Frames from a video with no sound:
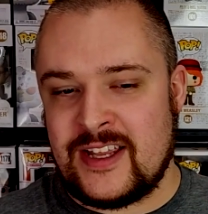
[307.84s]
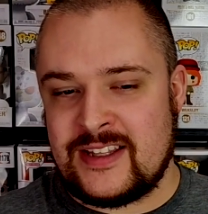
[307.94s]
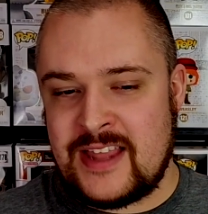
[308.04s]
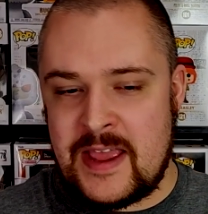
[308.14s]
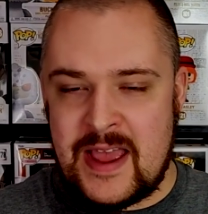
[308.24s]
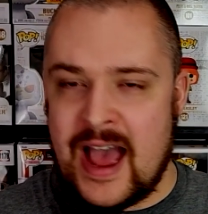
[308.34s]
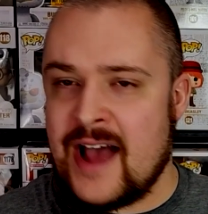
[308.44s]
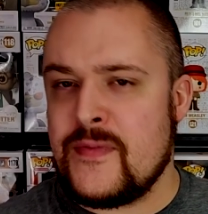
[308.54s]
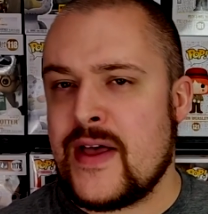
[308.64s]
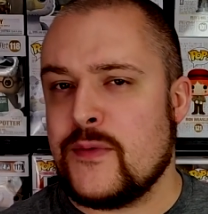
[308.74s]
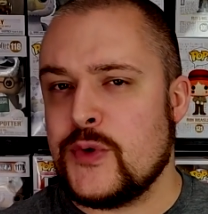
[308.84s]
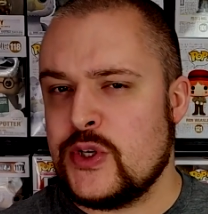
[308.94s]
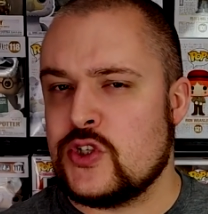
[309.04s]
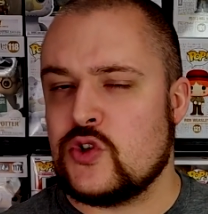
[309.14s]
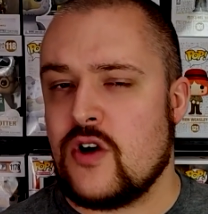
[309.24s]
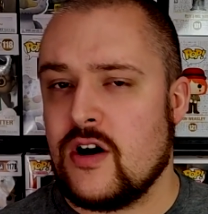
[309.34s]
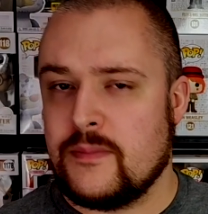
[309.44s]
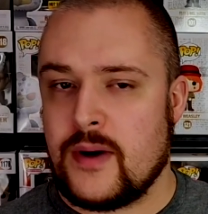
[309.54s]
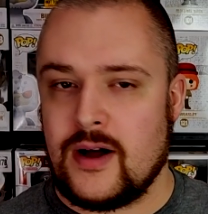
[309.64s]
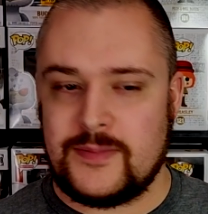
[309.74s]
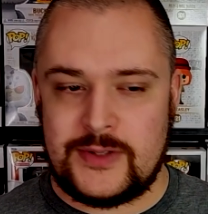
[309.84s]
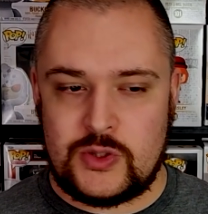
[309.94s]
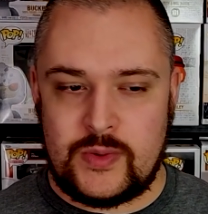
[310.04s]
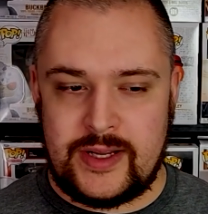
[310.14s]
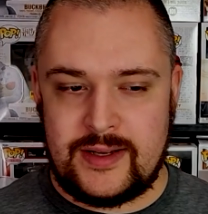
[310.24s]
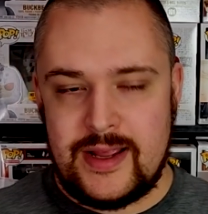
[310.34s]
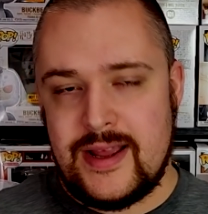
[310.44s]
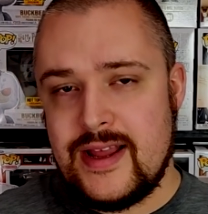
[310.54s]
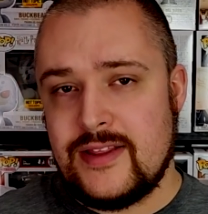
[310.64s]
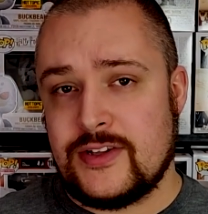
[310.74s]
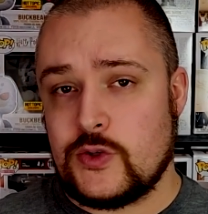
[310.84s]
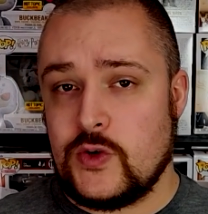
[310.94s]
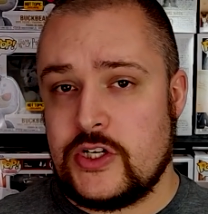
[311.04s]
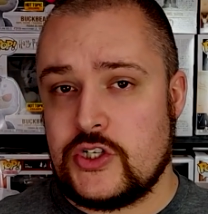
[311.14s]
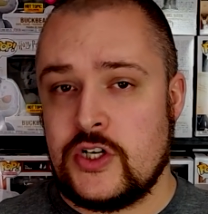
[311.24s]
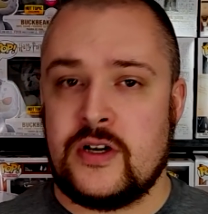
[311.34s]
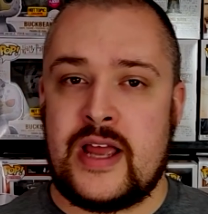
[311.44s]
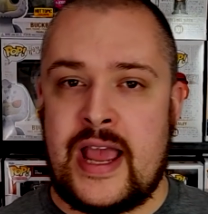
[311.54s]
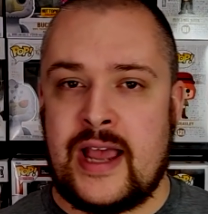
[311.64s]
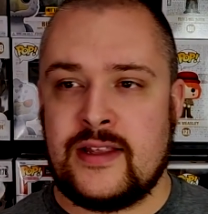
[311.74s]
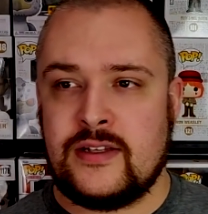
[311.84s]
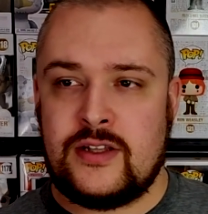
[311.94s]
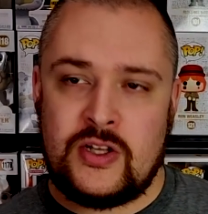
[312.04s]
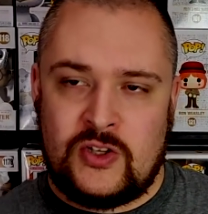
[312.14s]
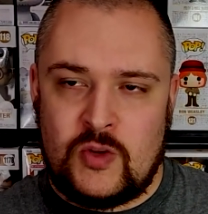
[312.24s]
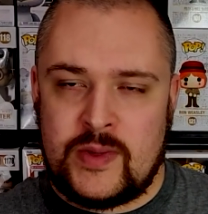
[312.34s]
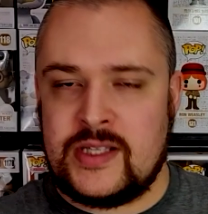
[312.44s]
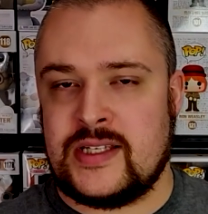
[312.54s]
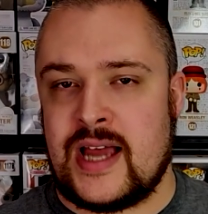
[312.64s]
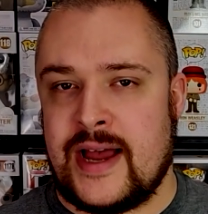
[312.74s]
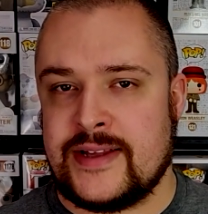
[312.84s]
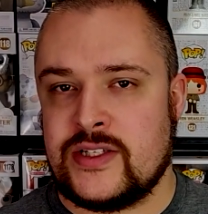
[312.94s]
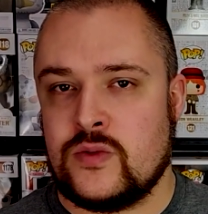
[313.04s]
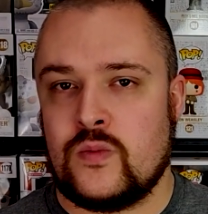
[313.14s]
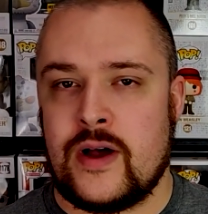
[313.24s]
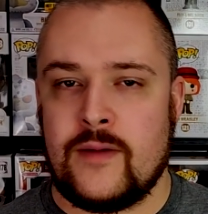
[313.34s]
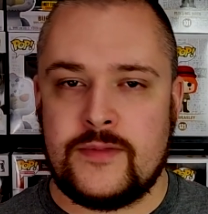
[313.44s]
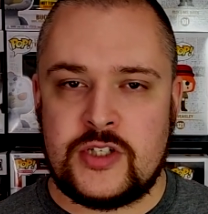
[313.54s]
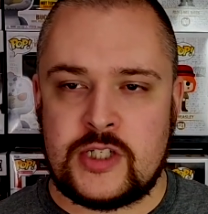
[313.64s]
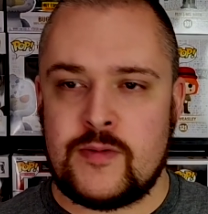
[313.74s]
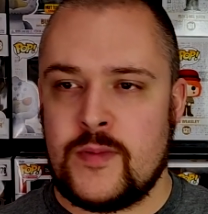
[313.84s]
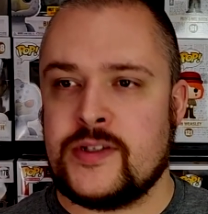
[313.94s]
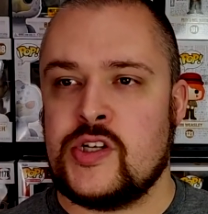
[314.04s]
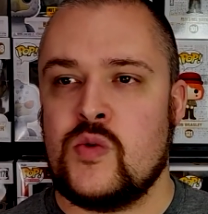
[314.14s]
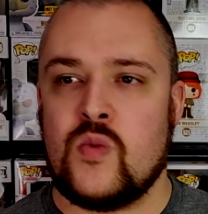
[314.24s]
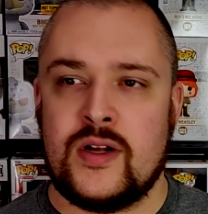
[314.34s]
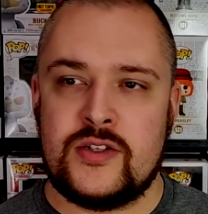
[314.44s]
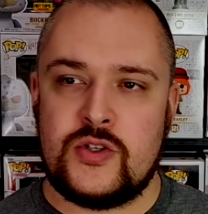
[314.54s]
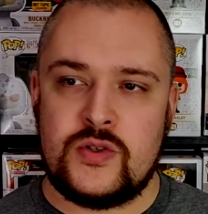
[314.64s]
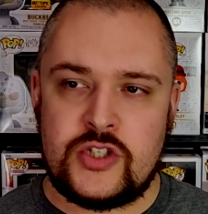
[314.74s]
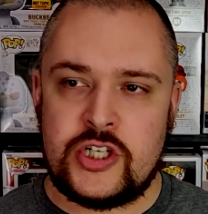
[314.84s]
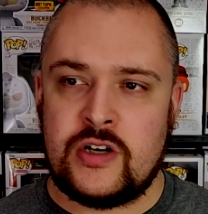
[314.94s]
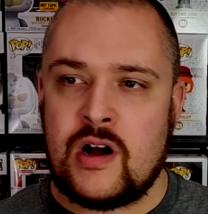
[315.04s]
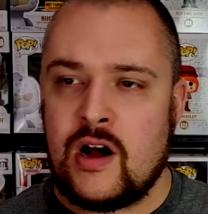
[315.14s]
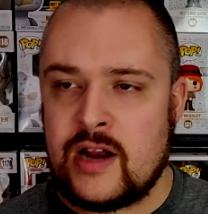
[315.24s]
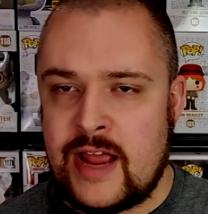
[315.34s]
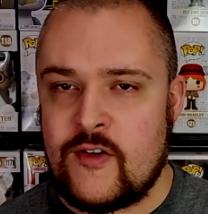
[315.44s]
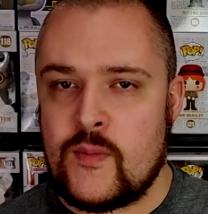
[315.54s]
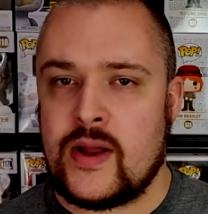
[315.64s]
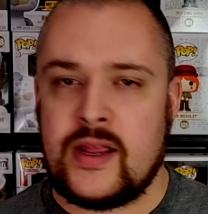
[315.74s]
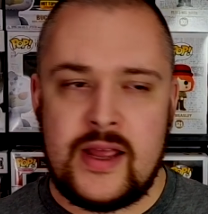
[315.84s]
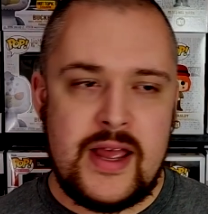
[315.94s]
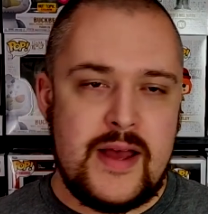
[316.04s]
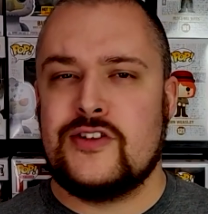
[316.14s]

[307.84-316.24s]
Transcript: feel like they had that really strong bond between this creature and the humans as well. Just moments that you want to cheer on everybody.